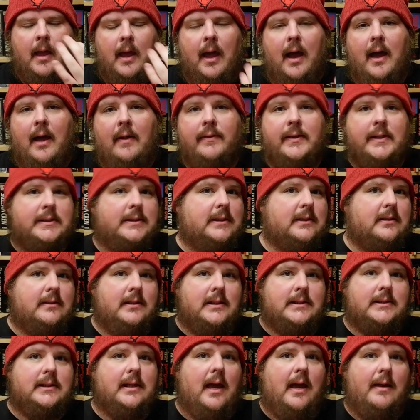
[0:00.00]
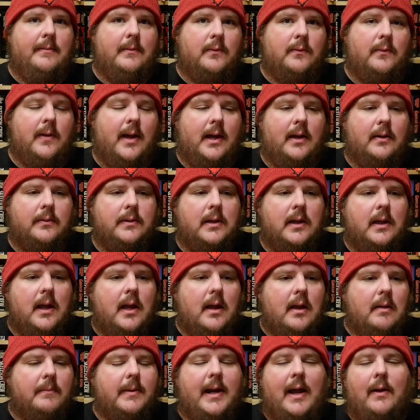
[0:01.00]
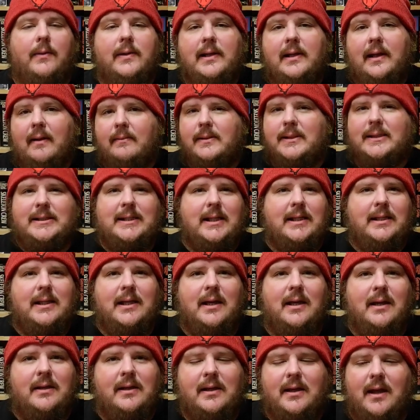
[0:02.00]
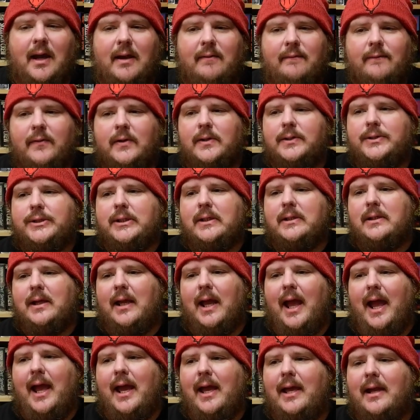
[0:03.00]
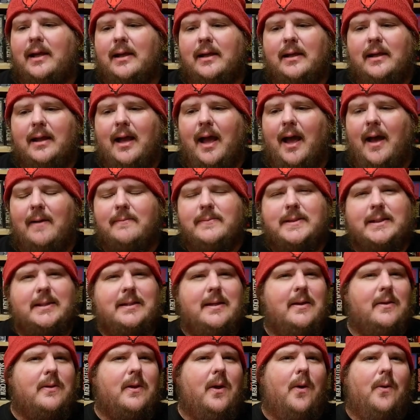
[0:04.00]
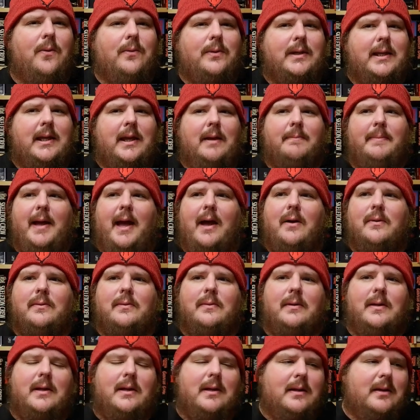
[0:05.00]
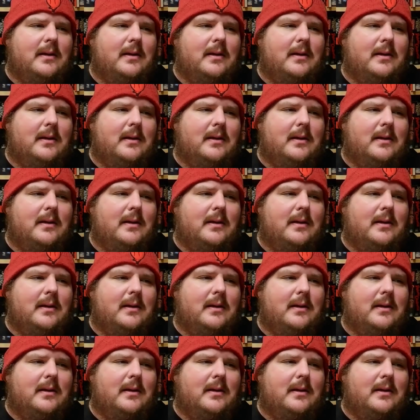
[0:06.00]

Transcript: Uh, this this time around. But I would love to see the uncut version, and I'm still only about,